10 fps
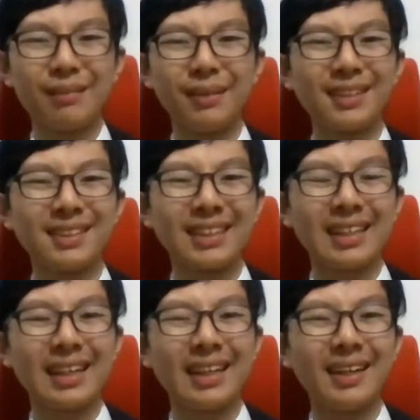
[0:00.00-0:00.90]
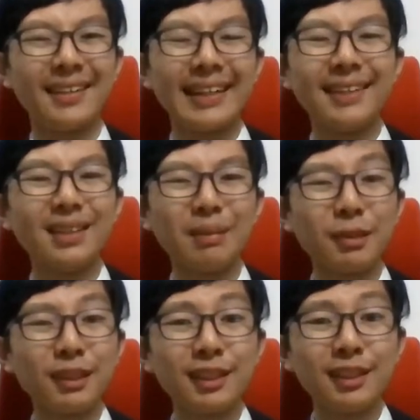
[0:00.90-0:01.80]
Because I, I
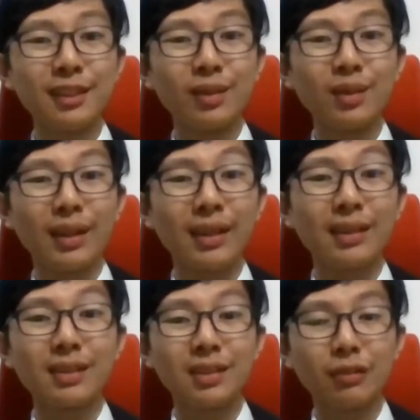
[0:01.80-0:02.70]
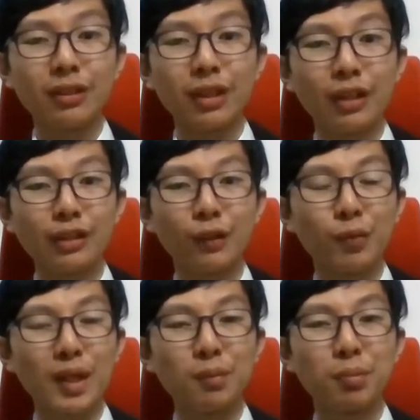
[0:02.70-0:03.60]
personally don't think it deserves the Oscar for
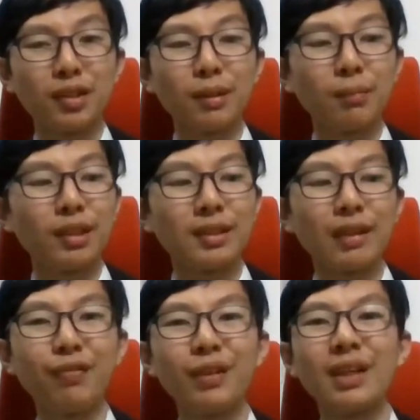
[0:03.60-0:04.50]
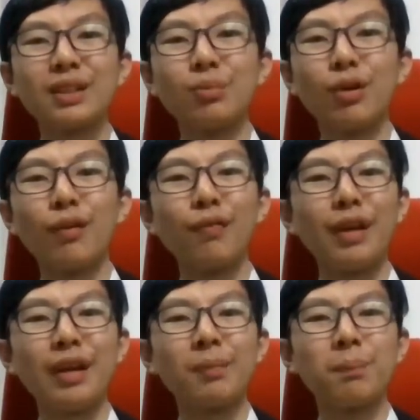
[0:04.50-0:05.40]
Best Picture because I feel like it's more of
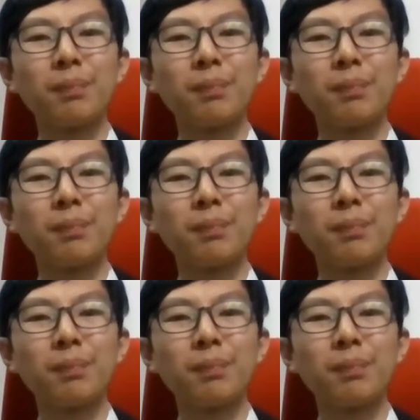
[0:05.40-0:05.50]
a